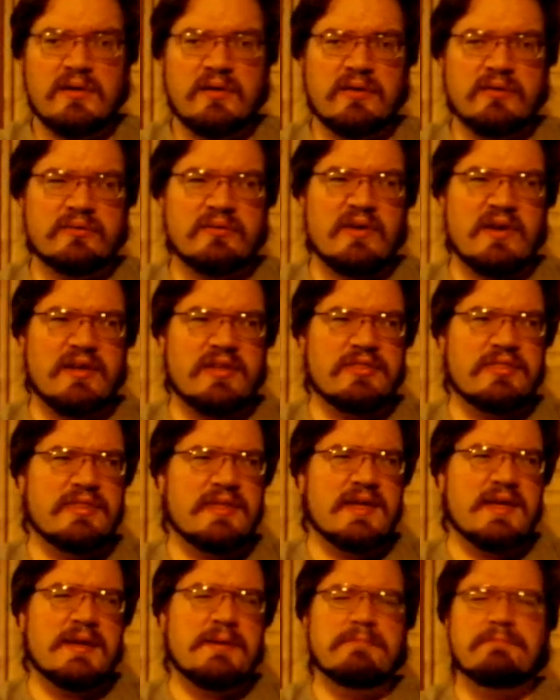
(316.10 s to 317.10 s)
like
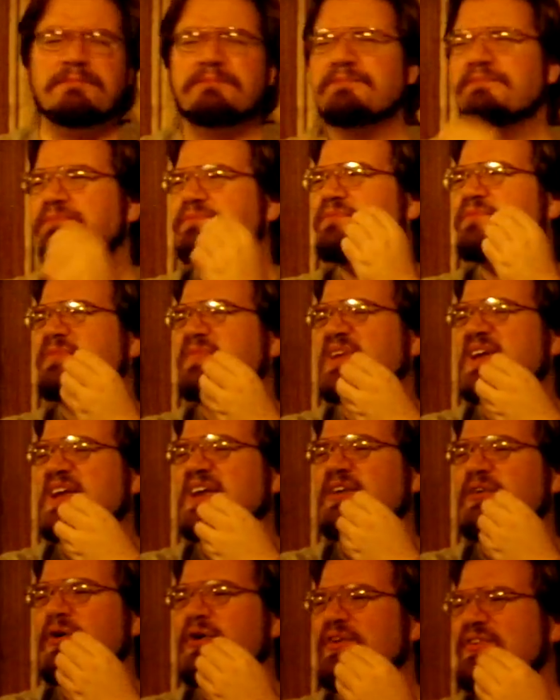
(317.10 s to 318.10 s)
the
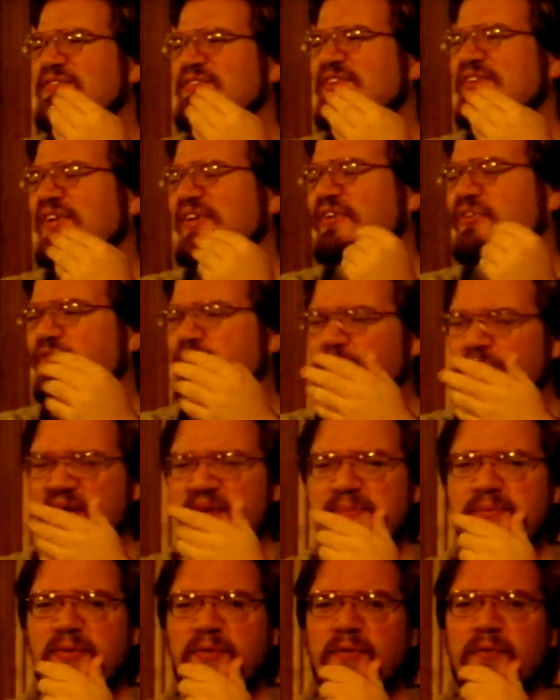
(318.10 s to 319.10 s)
eco-village
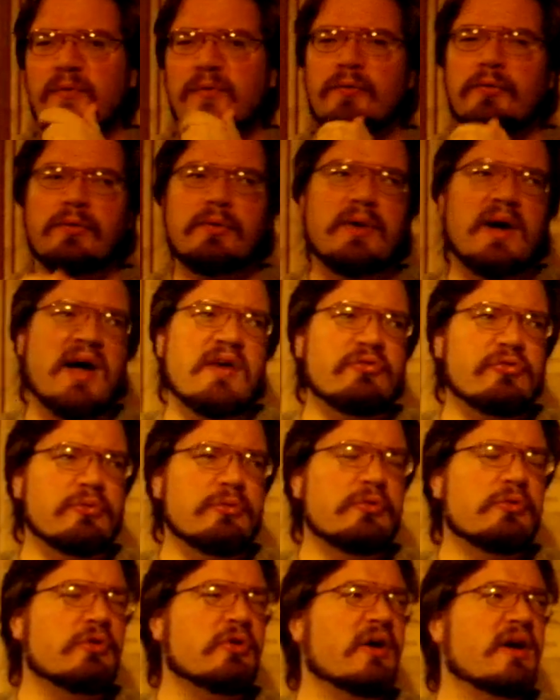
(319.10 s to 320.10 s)
people who have some
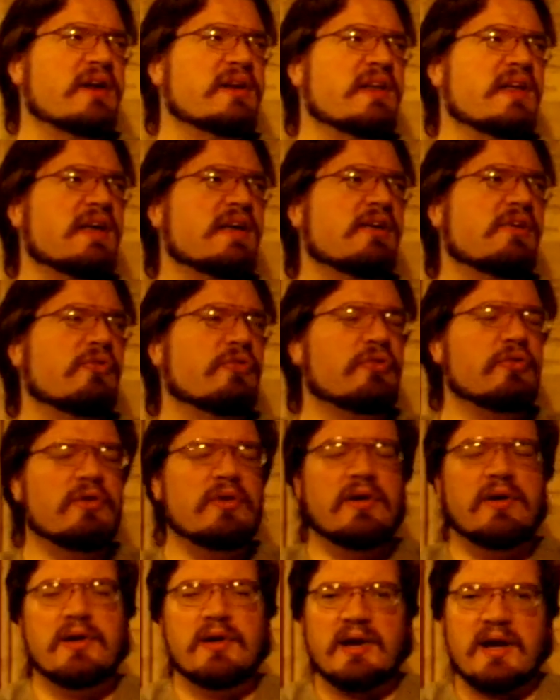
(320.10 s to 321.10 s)
good ideas
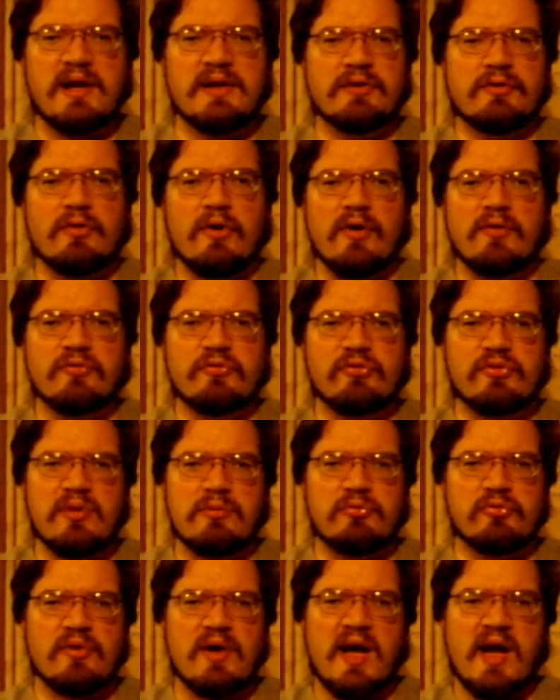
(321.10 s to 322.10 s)
and concepts
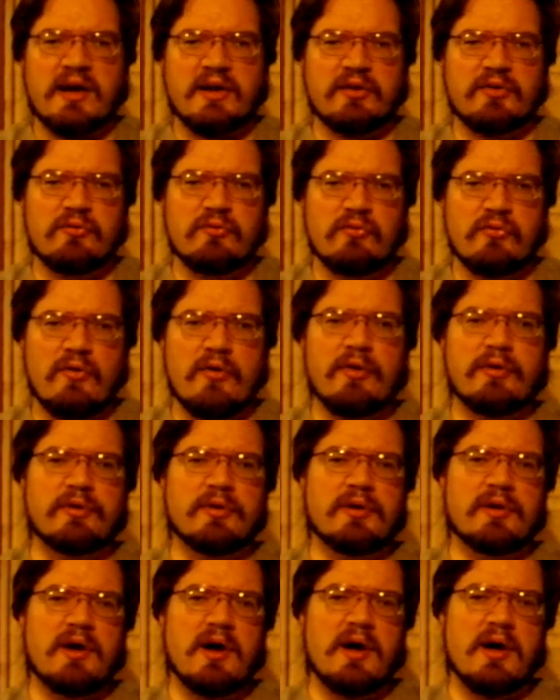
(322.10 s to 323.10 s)
for how to convert
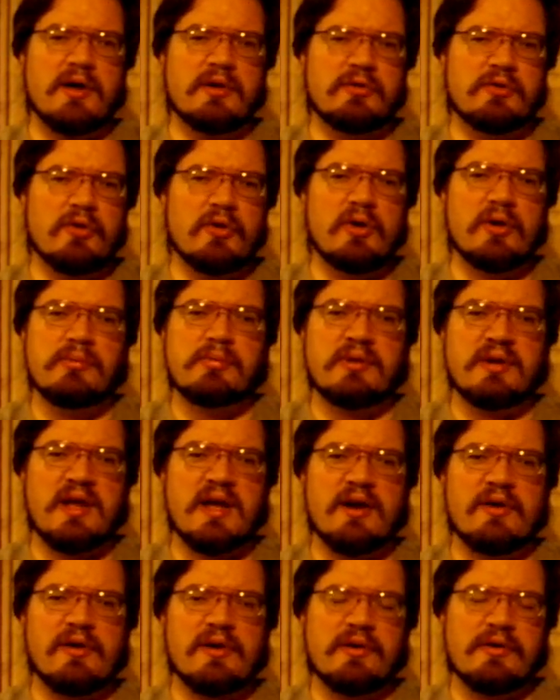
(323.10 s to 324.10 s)
an urban
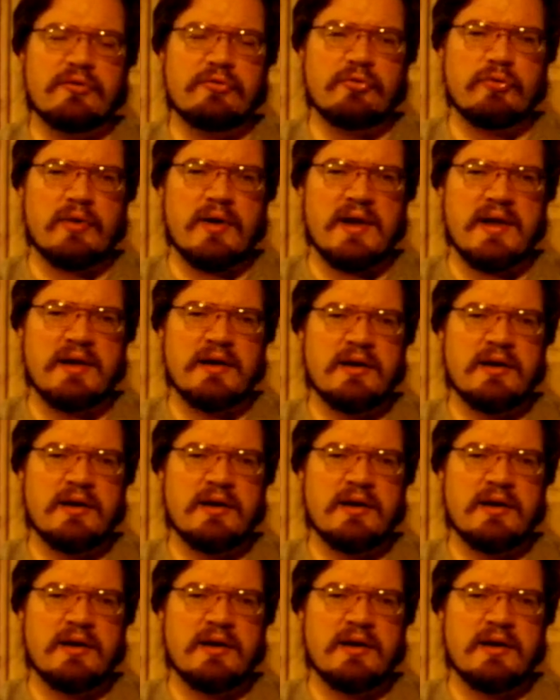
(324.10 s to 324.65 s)
area into a